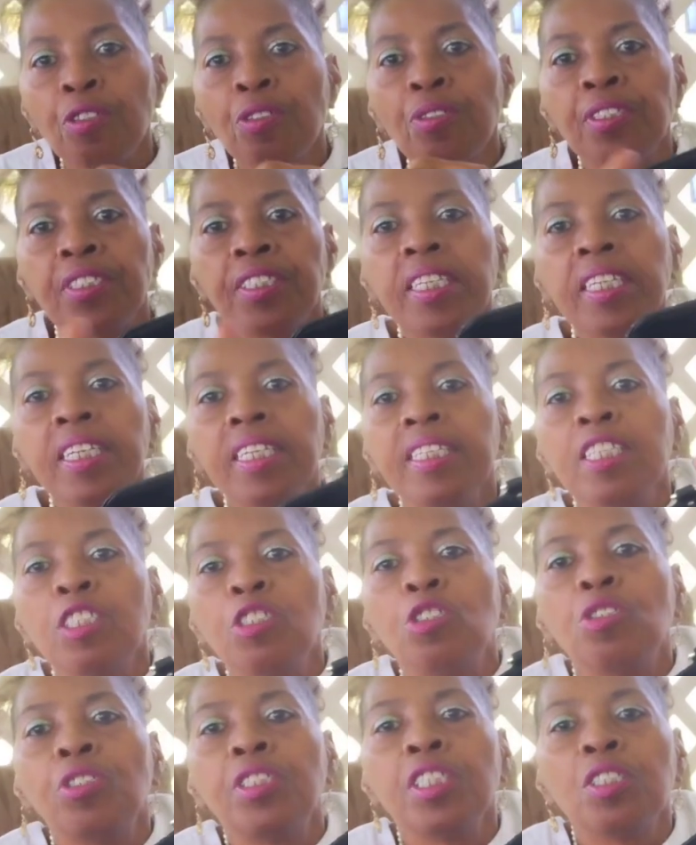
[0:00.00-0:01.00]
you'll see the
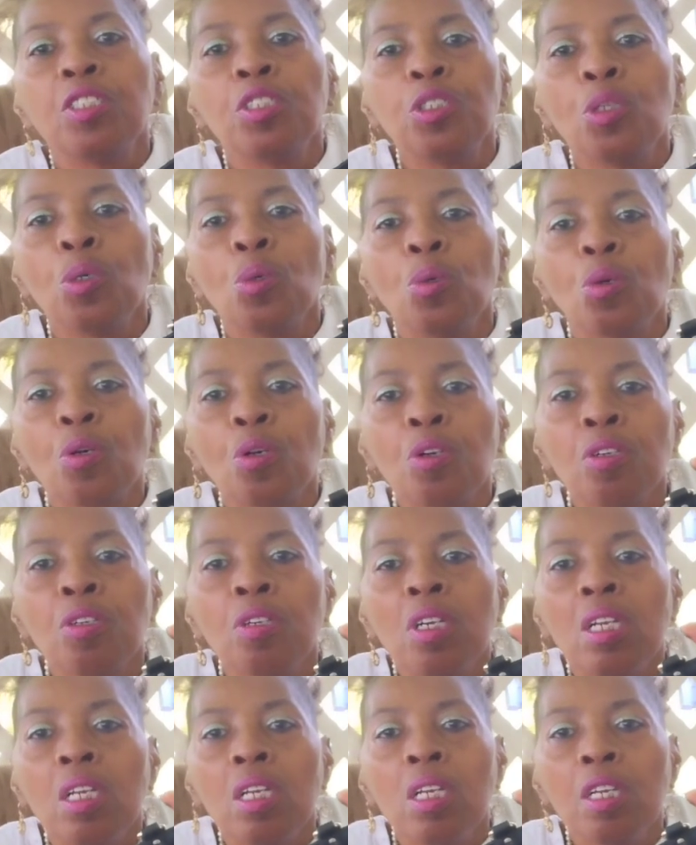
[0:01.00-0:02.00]
juicy couture
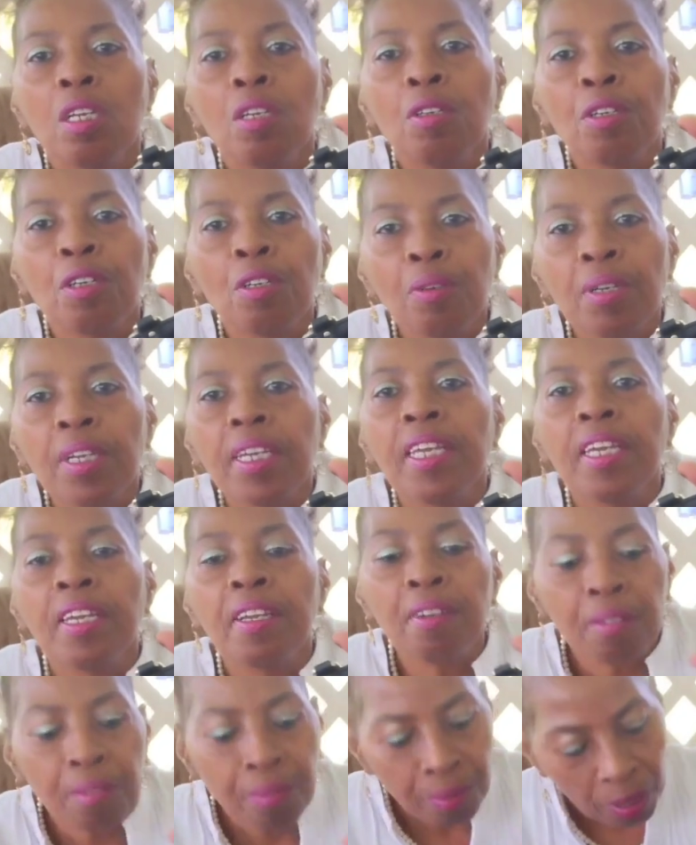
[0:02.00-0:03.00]
logo
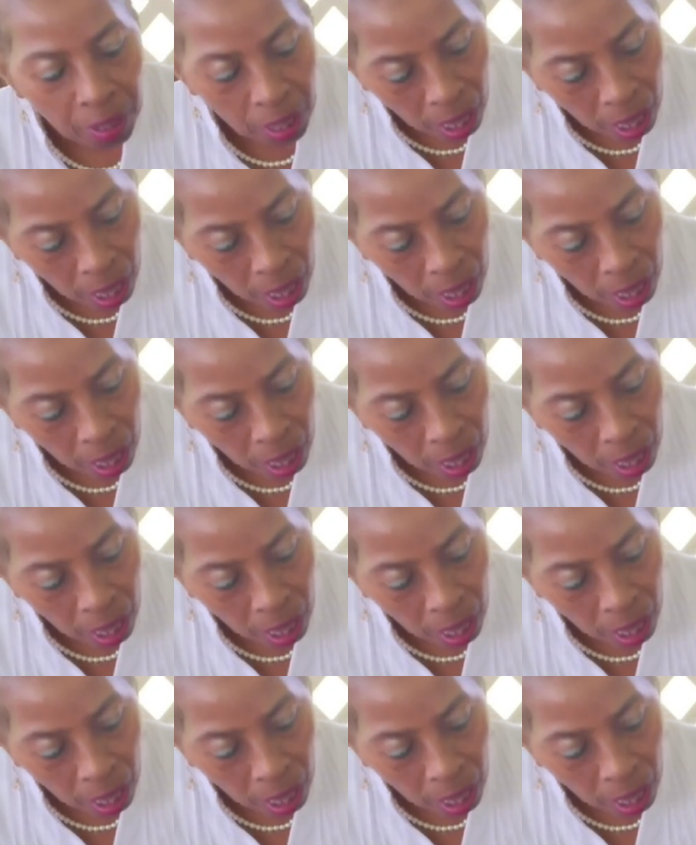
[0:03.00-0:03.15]
here